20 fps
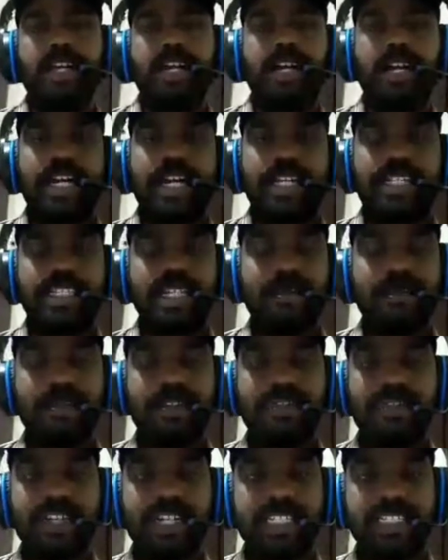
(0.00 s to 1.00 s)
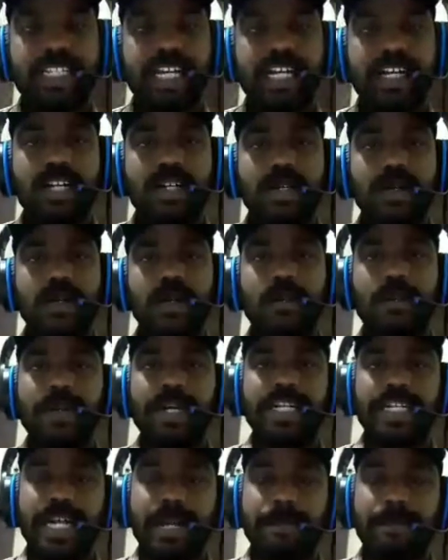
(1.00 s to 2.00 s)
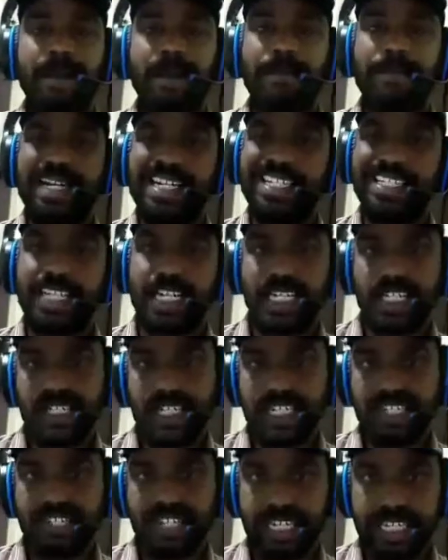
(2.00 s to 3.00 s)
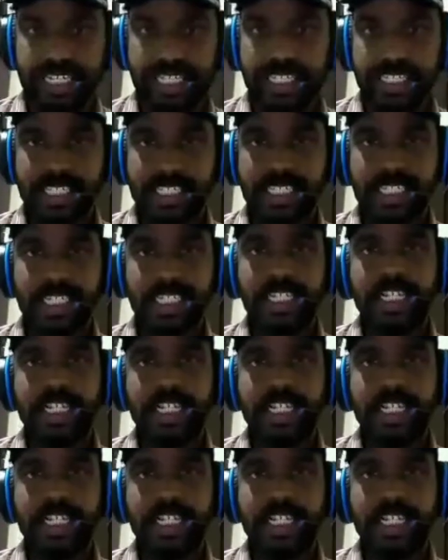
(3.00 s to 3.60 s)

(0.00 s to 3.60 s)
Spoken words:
And example for the open type of blood circulation is